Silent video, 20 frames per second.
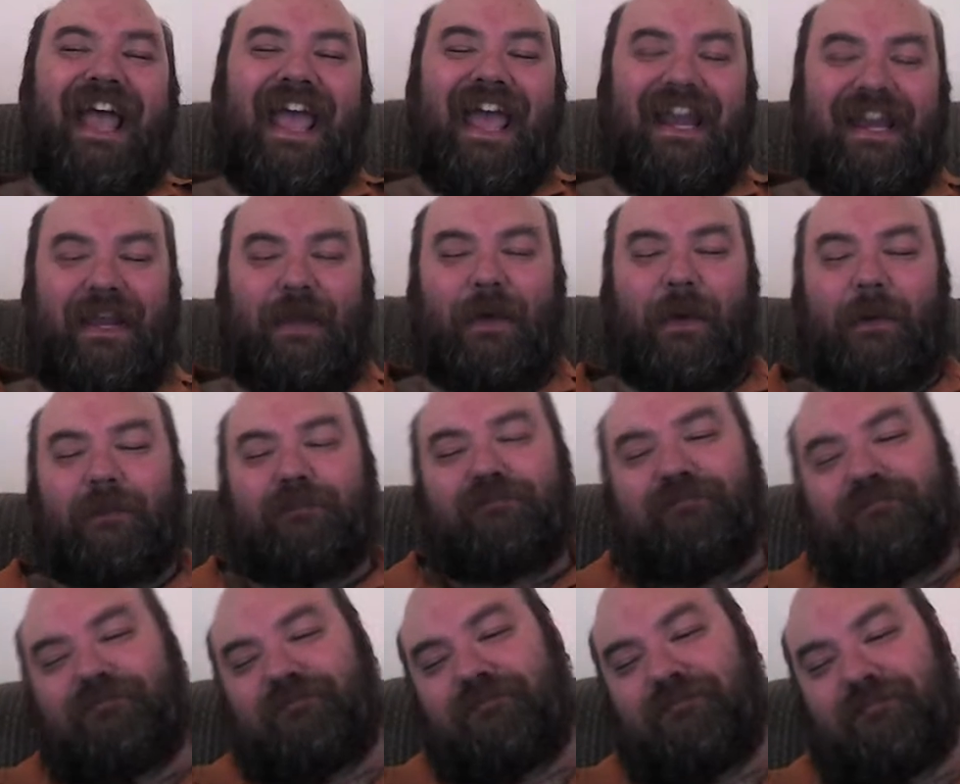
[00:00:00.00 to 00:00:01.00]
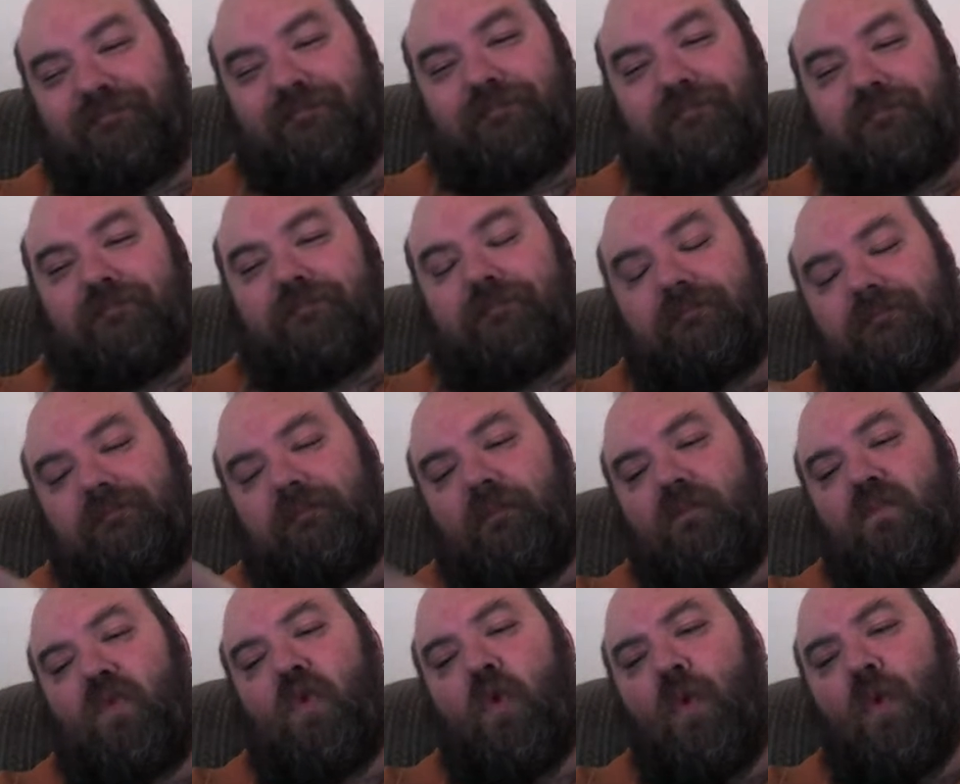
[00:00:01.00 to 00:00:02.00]
Anywho,
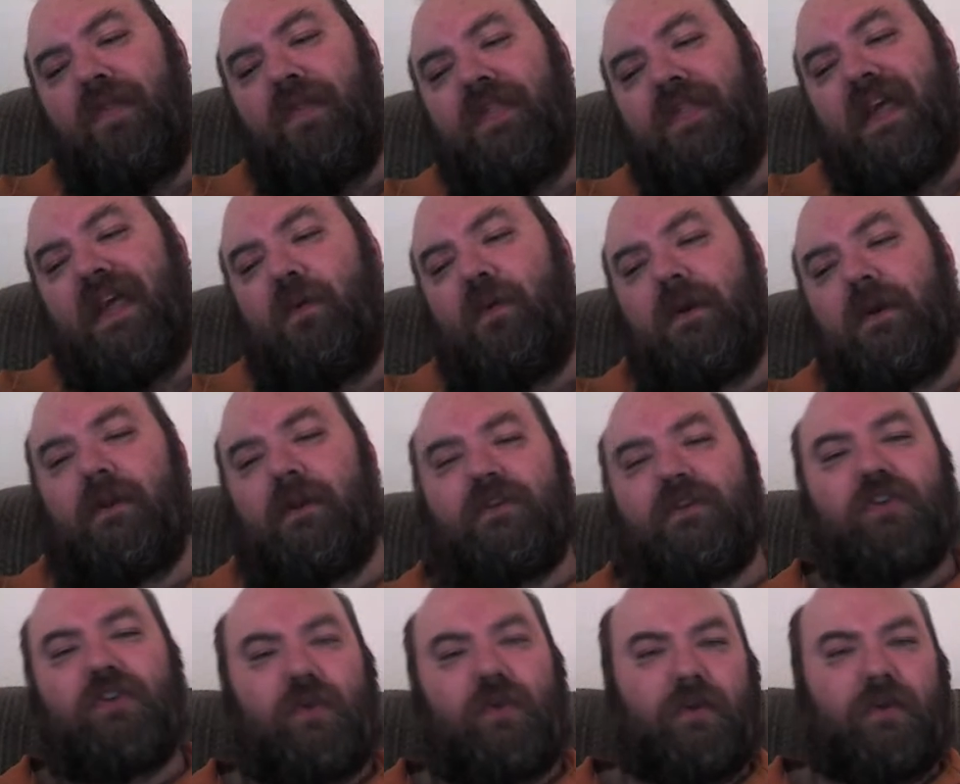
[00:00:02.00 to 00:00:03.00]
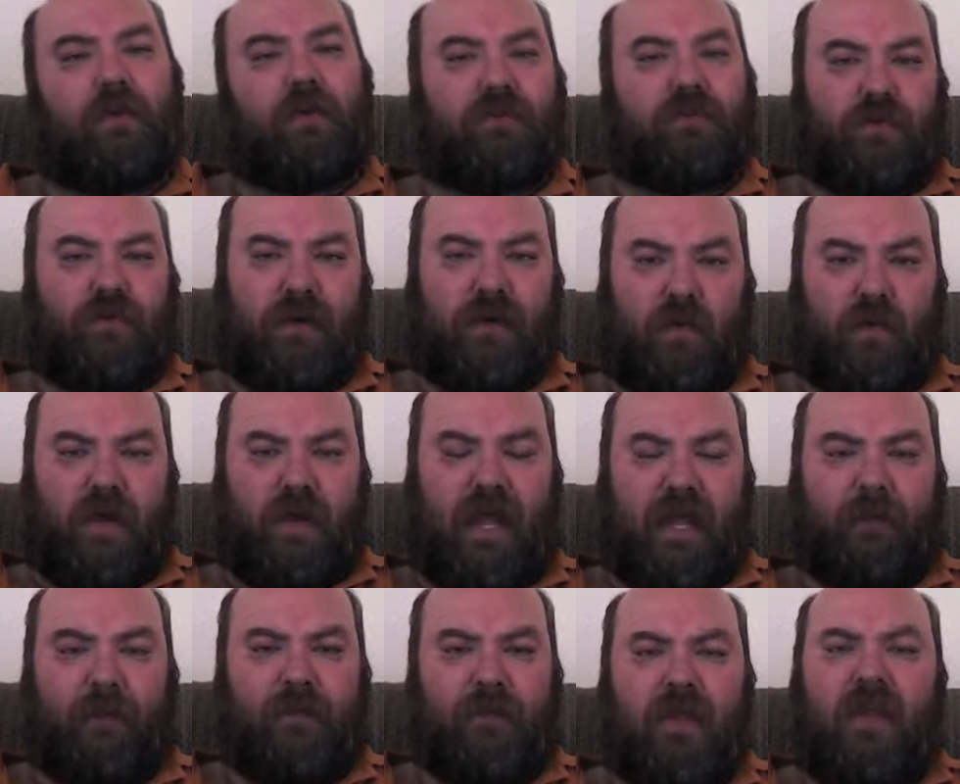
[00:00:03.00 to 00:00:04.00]
one thing I want you to notice right
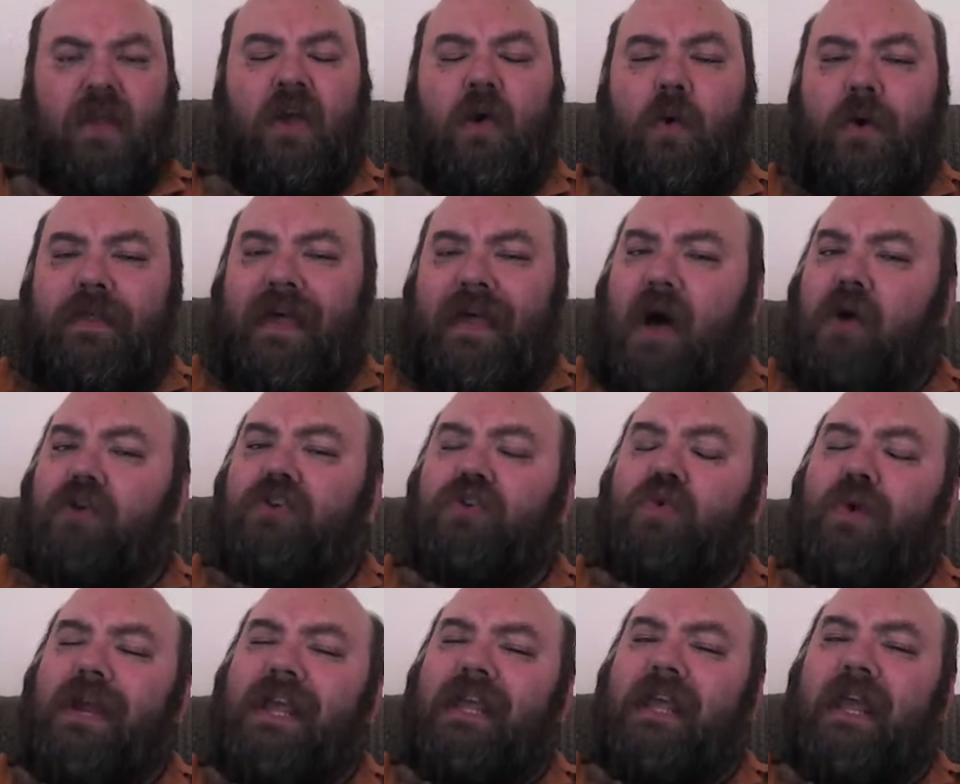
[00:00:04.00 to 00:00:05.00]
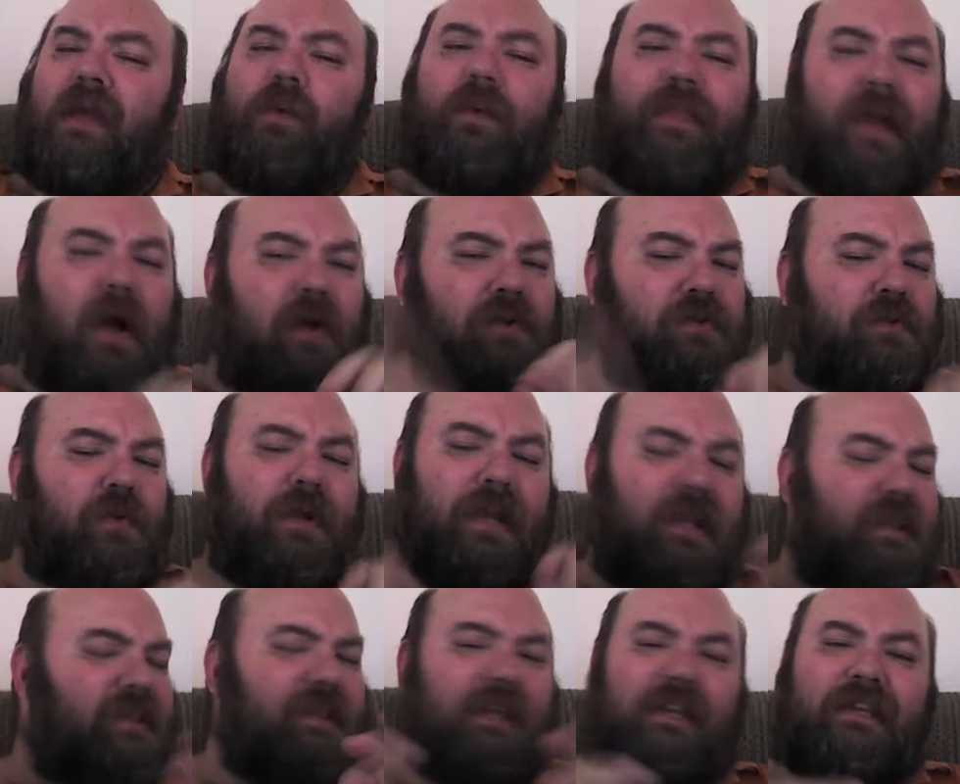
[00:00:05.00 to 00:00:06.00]
away without tweaking, without doing
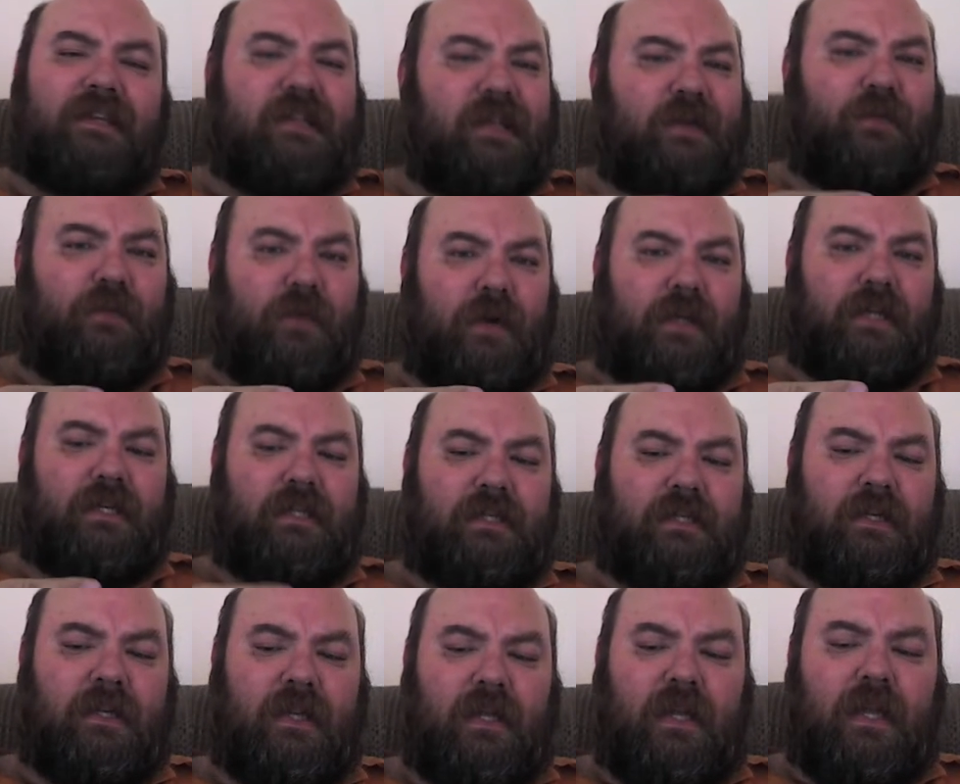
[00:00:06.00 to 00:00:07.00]
anything different,